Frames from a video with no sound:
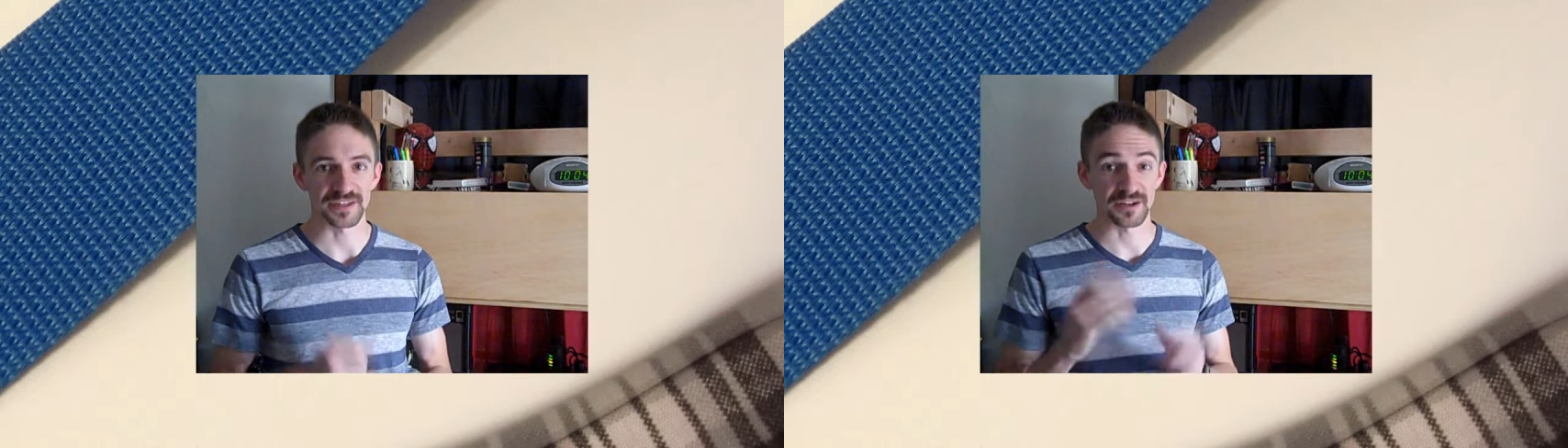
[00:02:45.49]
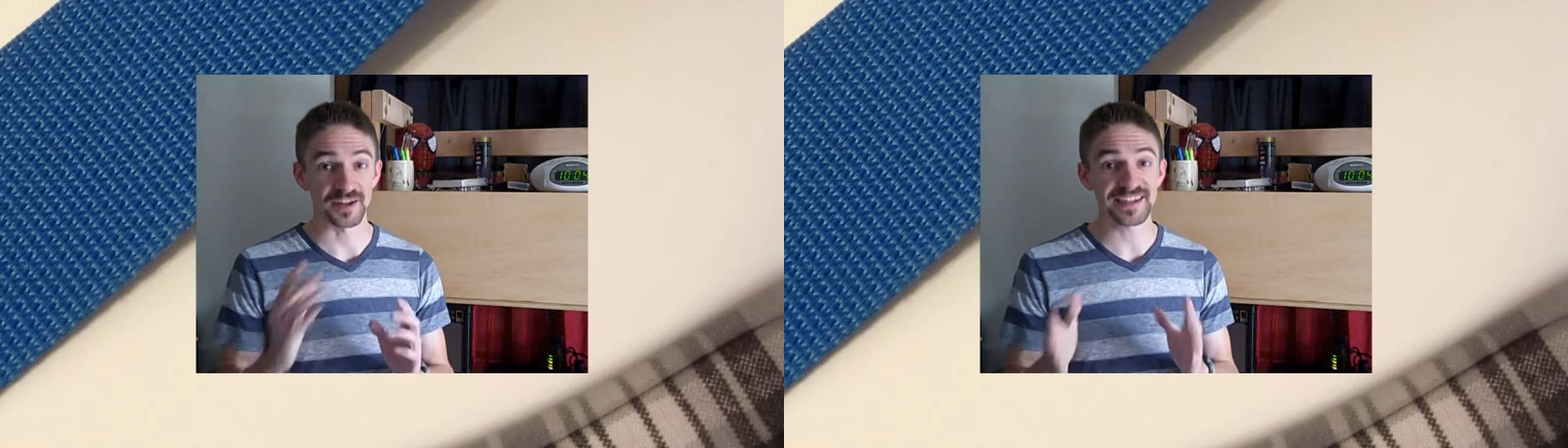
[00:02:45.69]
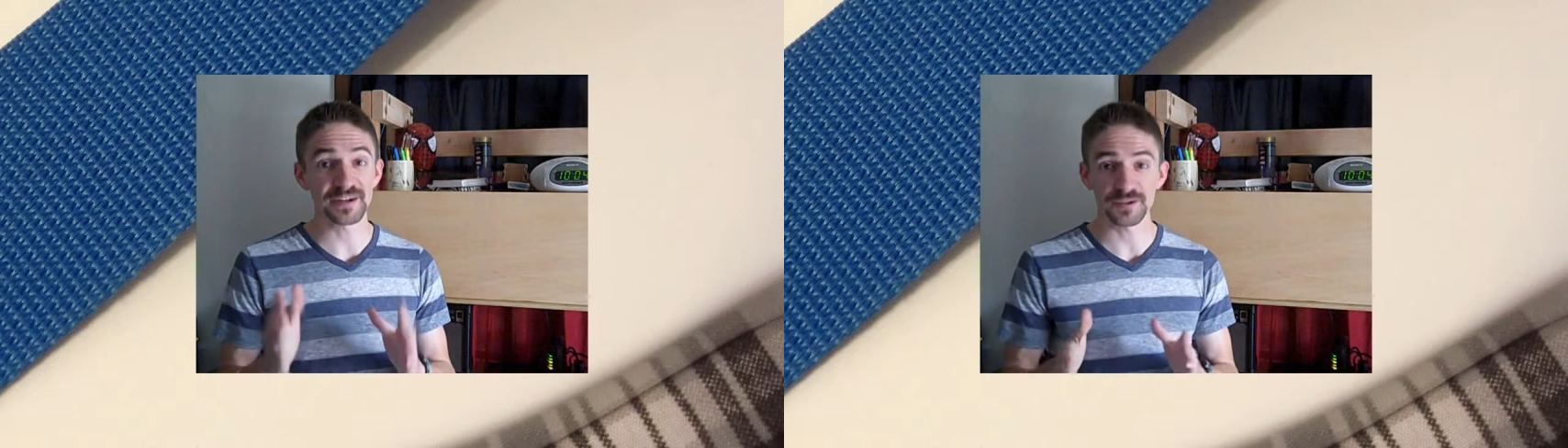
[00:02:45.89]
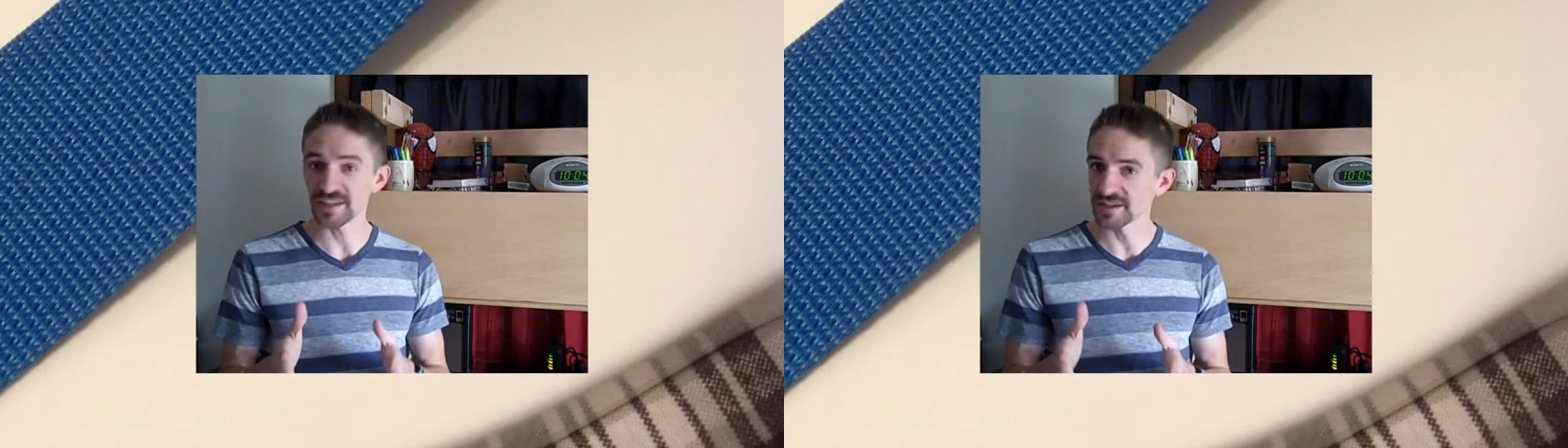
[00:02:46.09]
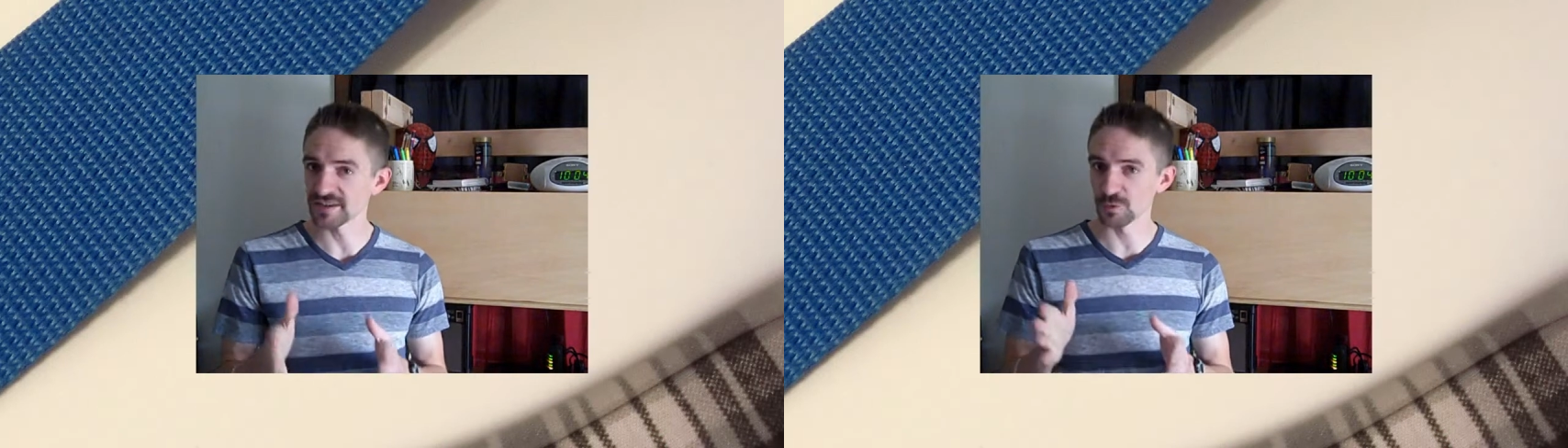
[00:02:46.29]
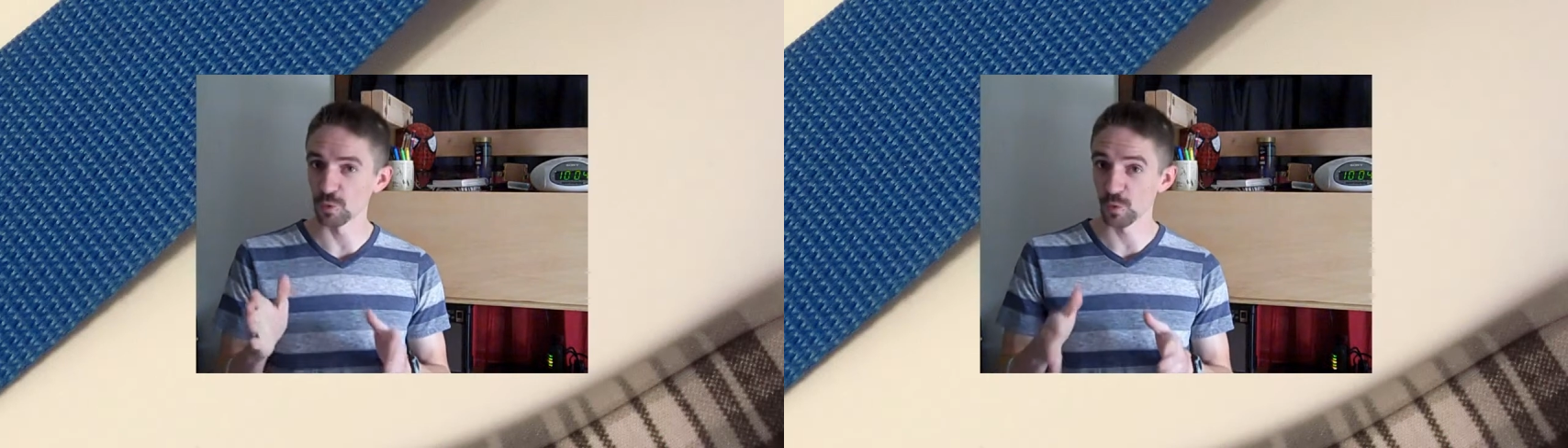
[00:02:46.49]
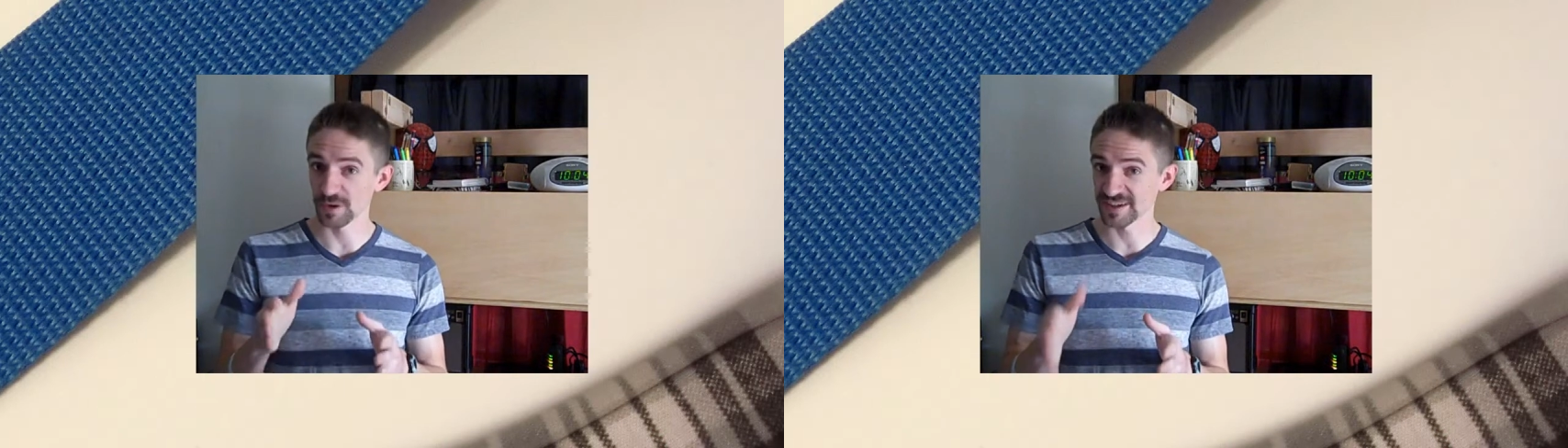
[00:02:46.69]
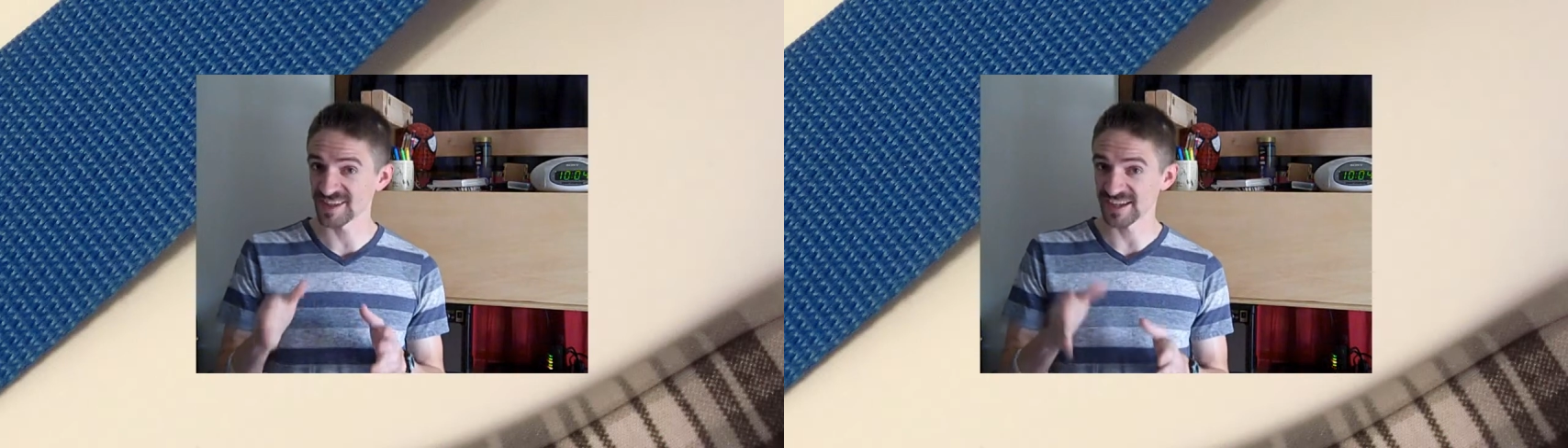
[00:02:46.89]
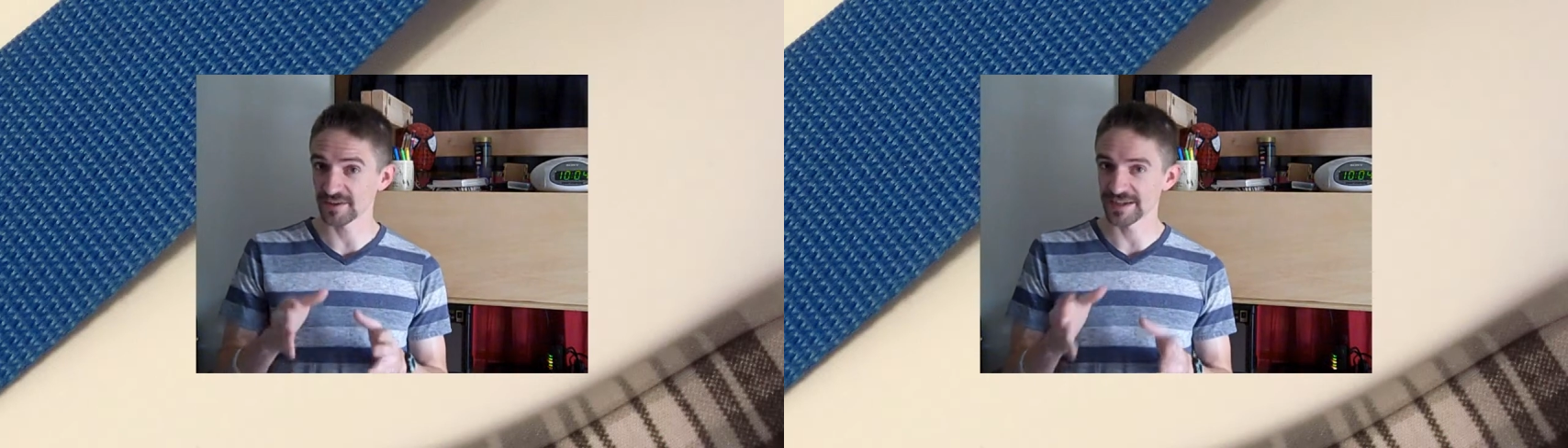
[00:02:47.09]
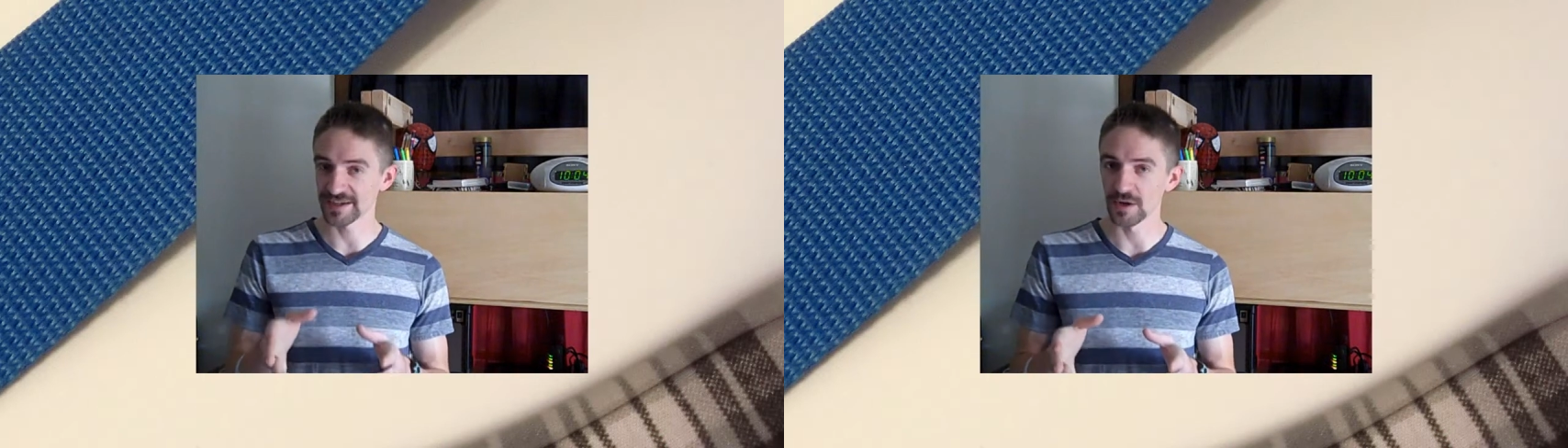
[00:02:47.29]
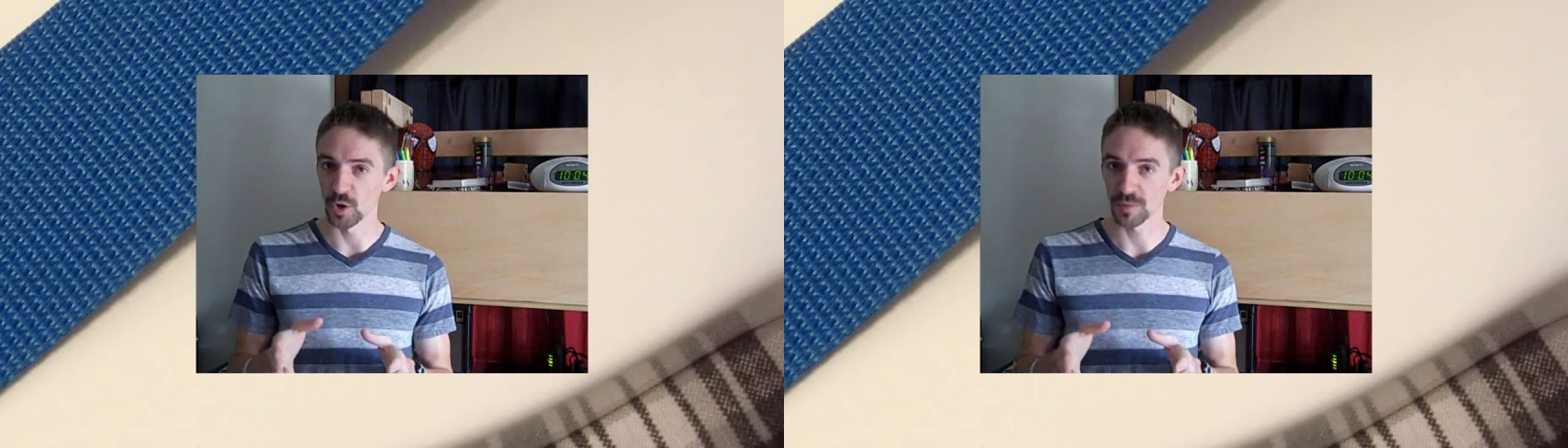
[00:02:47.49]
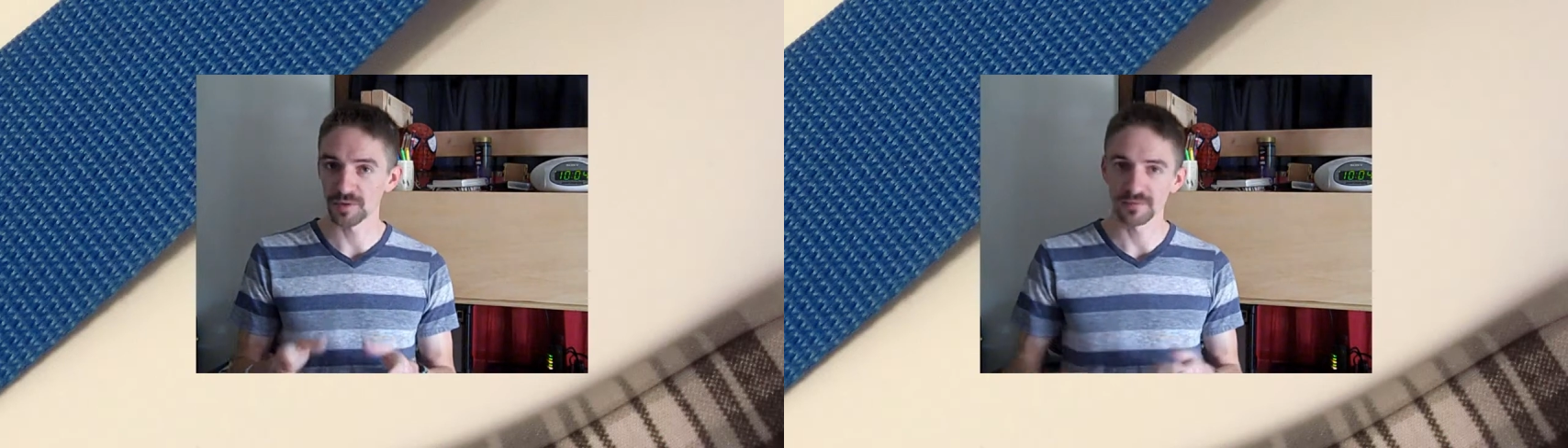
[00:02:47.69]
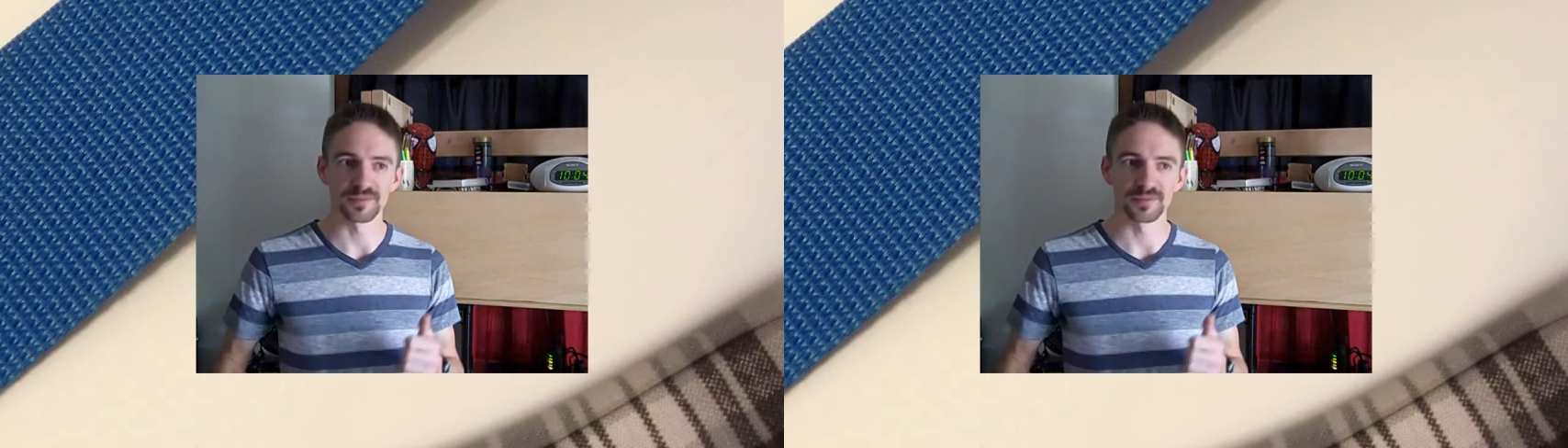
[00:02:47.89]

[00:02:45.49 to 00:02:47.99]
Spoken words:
That's not a guarantee that it will work exactly like I hope,